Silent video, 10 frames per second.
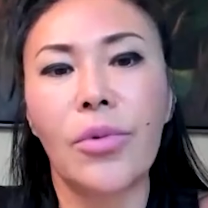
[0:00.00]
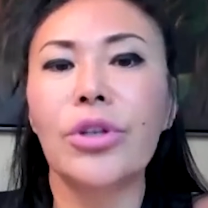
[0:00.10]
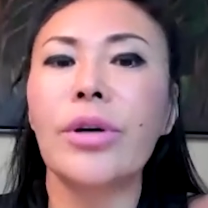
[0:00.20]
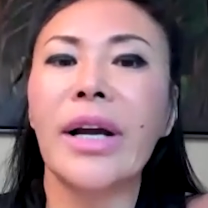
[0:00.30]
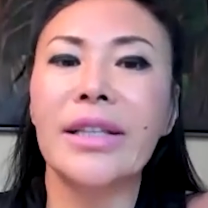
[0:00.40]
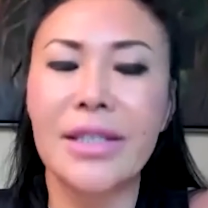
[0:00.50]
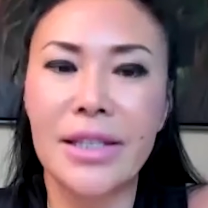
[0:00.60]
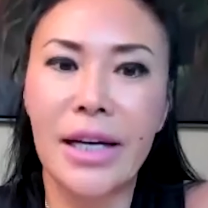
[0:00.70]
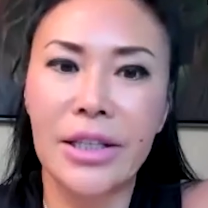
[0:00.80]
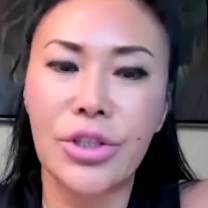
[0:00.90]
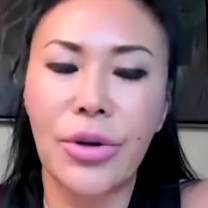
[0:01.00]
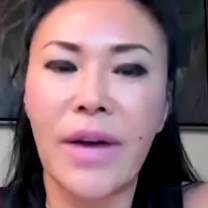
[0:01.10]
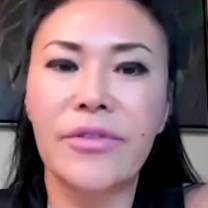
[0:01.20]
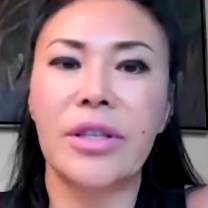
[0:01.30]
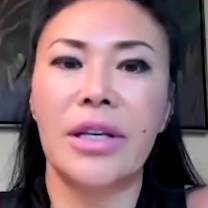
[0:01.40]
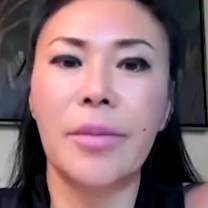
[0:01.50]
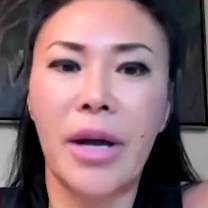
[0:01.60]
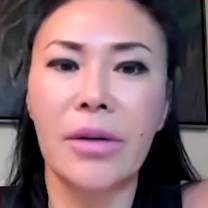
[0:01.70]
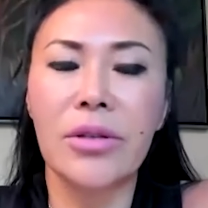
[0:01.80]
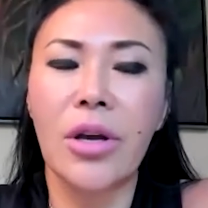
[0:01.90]
When you look at these studies, you have to think
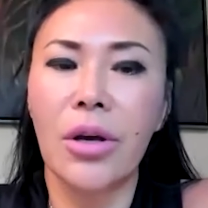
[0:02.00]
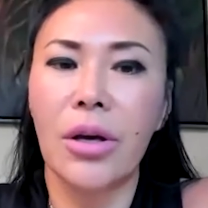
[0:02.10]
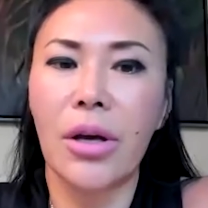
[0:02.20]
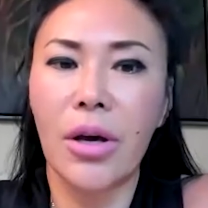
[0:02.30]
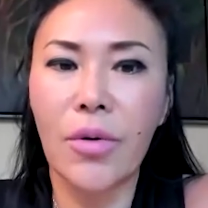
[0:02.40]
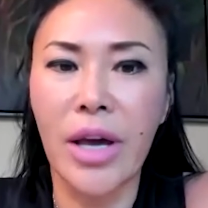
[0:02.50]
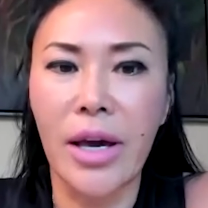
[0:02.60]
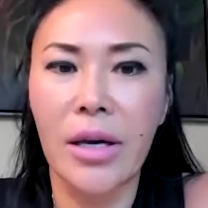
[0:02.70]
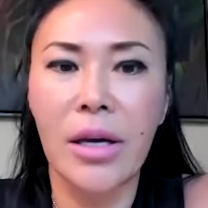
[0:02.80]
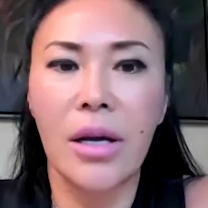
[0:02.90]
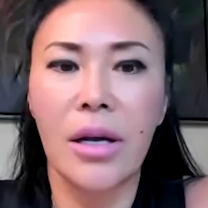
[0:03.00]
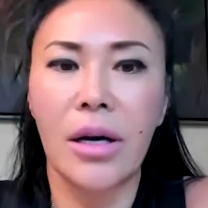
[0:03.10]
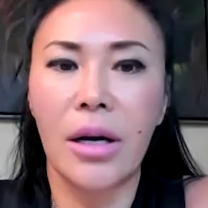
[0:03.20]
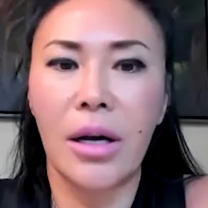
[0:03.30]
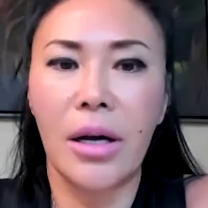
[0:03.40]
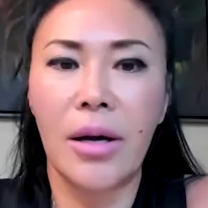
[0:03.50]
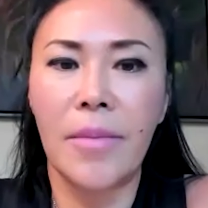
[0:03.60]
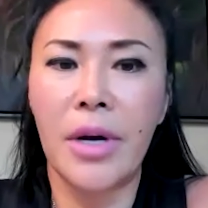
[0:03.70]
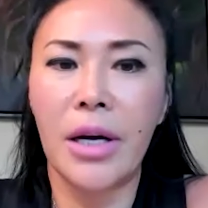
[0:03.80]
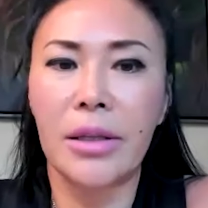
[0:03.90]
about, okay,
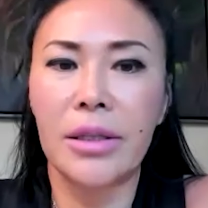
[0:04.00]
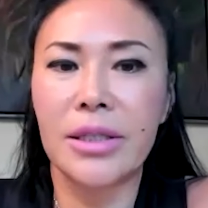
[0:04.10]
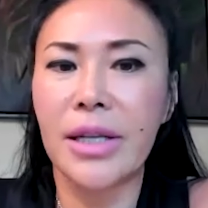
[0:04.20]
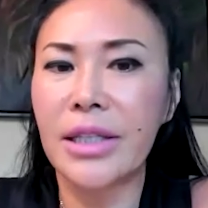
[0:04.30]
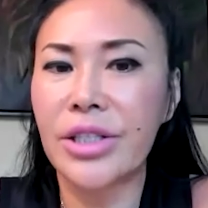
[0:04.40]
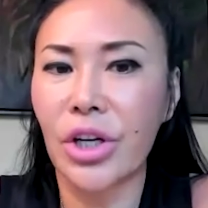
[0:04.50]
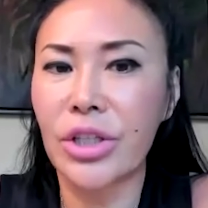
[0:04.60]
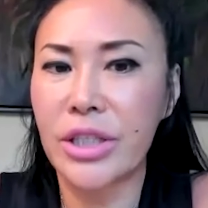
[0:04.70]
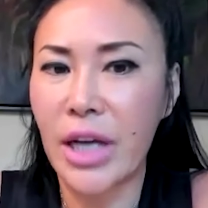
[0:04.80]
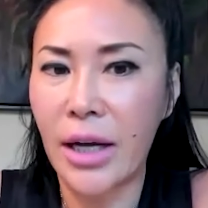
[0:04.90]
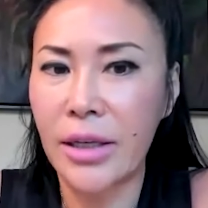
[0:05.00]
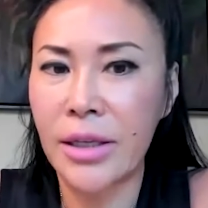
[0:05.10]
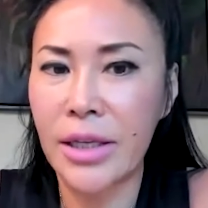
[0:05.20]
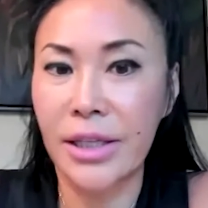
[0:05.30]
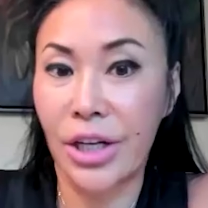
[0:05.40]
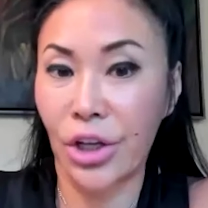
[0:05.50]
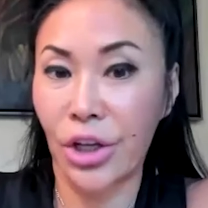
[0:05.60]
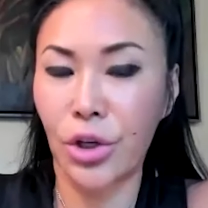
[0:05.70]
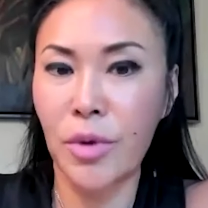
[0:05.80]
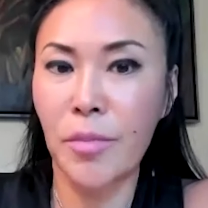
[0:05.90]
the studies are done, is it in a
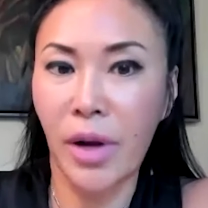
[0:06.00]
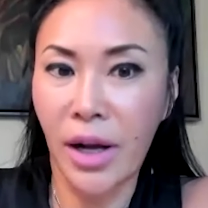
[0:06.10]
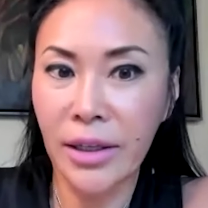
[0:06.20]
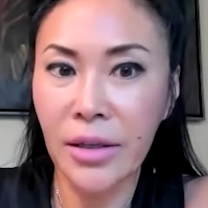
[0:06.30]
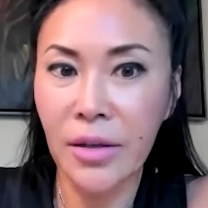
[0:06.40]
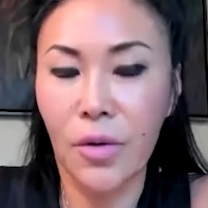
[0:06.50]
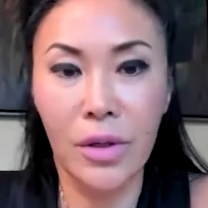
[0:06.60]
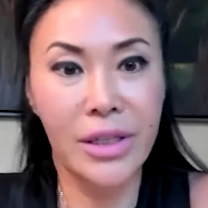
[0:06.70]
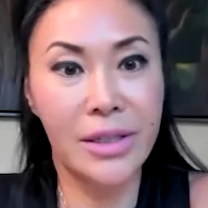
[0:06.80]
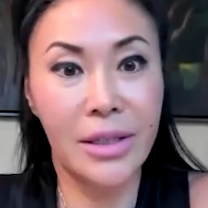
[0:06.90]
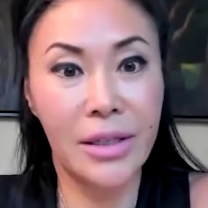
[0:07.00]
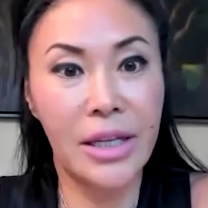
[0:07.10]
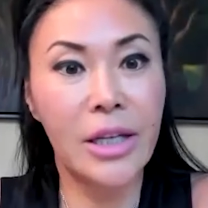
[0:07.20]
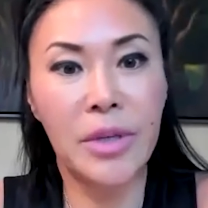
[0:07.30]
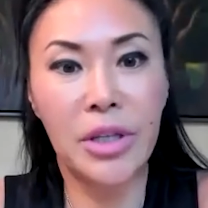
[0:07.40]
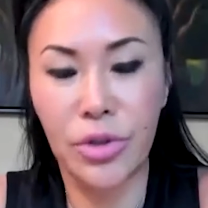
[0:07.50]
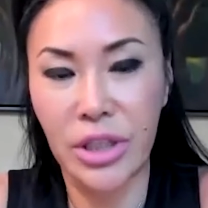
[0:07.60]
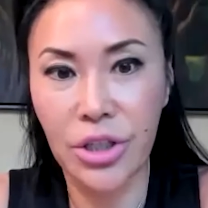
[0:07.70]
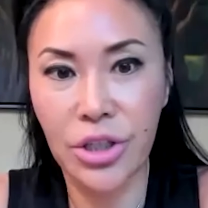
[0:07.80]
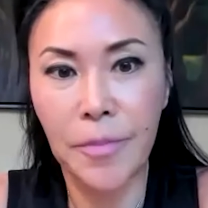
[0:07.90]
human body or is it in a petri
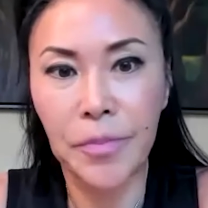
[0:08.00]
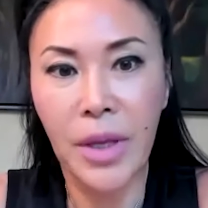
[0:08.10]
dish?